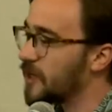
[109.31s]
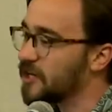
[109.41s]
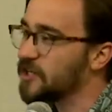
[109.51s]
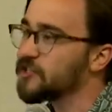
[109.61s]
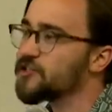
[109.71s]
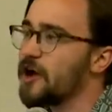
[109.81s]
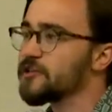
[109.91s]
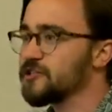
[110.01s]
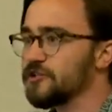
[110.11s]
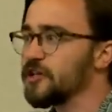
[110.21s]
and he
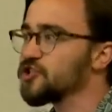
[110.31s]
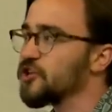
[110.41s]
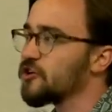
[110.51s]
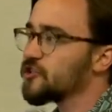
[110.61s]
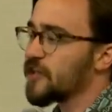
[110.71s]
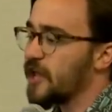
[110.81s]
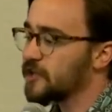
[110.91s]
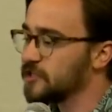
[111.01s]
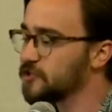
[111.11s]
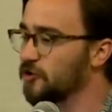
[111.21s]
talked to the engineers, and
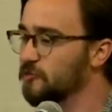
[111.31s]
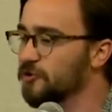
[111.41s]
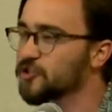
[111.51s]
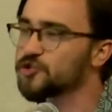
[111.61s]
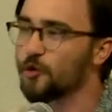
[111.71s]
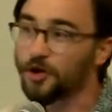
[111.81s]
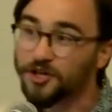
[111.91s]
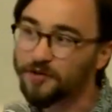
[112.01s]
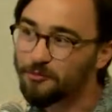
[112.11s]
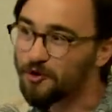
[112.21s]
he told them a little story to
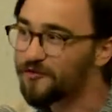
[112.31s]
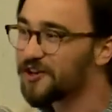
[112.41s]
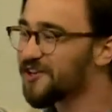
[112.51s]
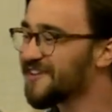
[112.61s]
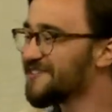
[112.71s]
get them motivated.